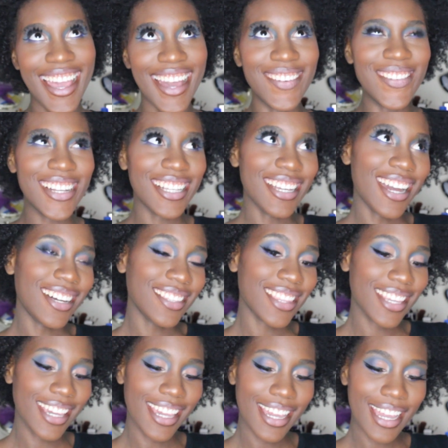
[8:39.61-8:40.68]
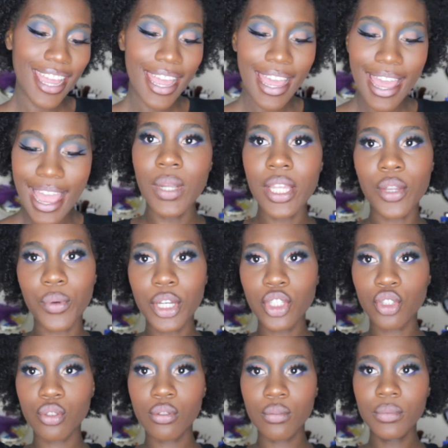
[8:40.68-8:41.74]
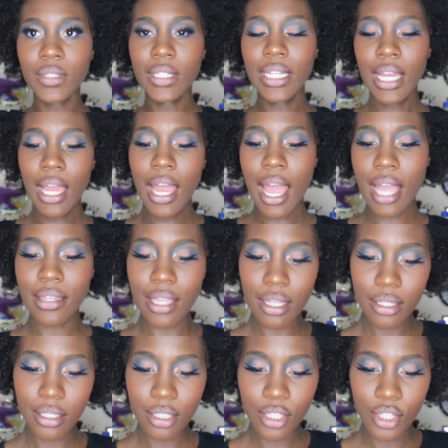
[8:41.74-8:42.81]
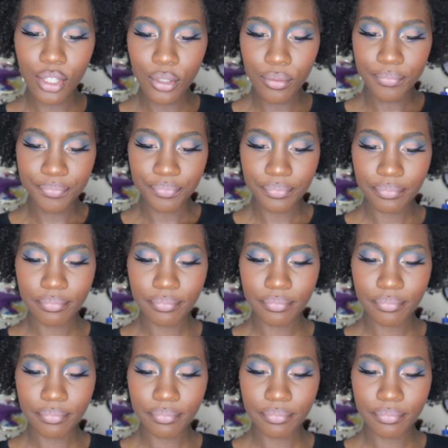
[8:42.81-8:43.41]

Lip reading: What do y'all think? In the restroom, I thought it looked cute.